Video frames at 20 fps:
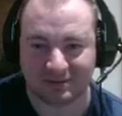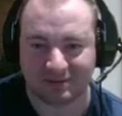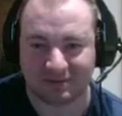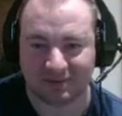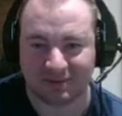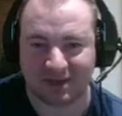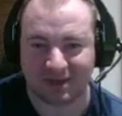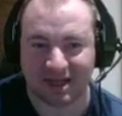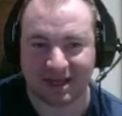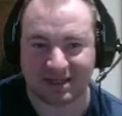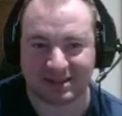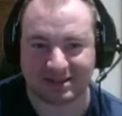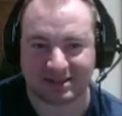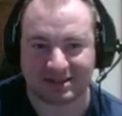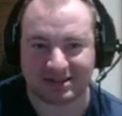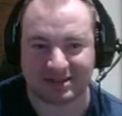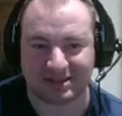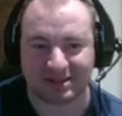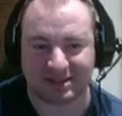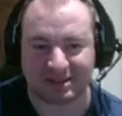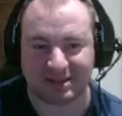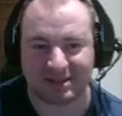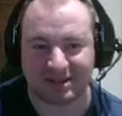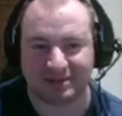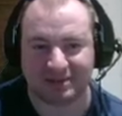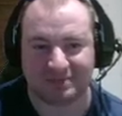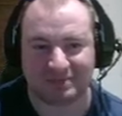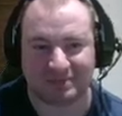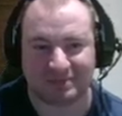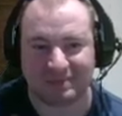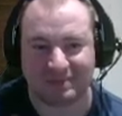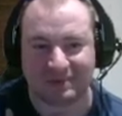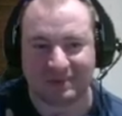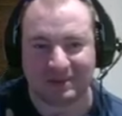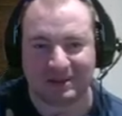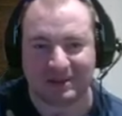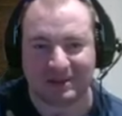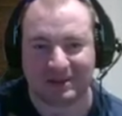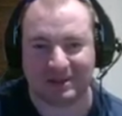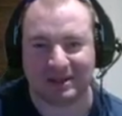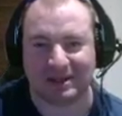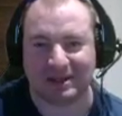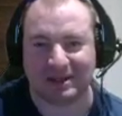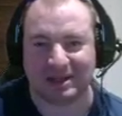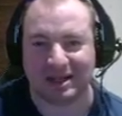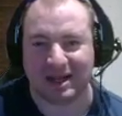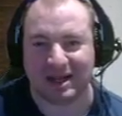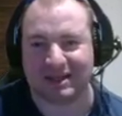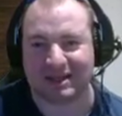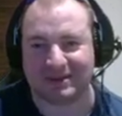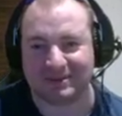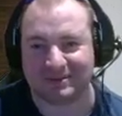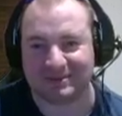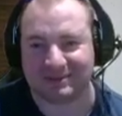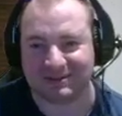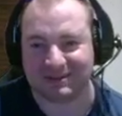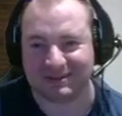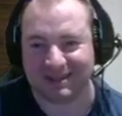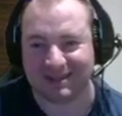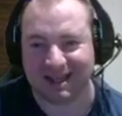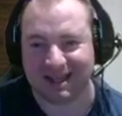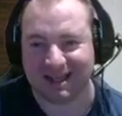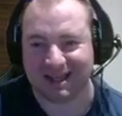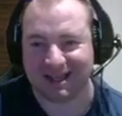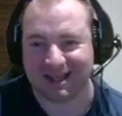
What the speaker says: That is... I don't know what to say.